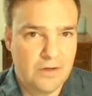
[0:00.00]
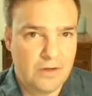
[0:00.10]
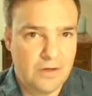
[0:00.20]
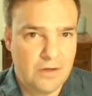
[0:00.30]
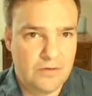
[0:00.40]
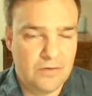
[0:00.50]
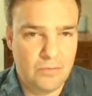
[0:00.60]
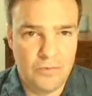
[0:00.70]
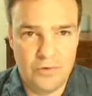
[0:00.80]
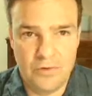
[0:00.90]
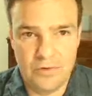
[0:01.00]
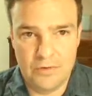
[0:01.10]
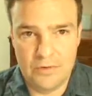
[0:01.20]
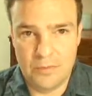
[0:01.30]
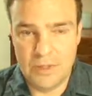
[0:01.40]
as I would on
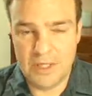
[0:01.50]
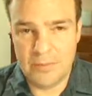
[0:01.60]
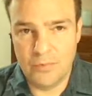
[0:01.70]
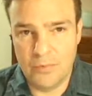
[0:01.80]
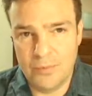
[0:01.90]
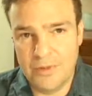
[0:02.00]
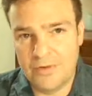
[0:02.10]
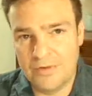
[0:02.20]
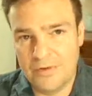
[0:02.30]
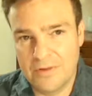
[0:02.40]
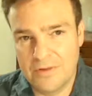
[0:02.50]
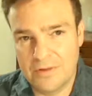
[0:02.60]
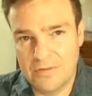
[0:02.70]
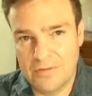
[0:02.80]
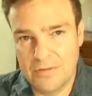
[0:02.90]
a blackboard because I think
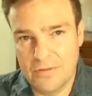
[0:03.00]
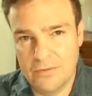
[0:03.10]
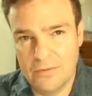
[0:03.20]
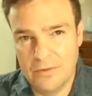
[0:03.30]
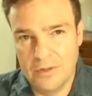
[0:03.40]
that's a good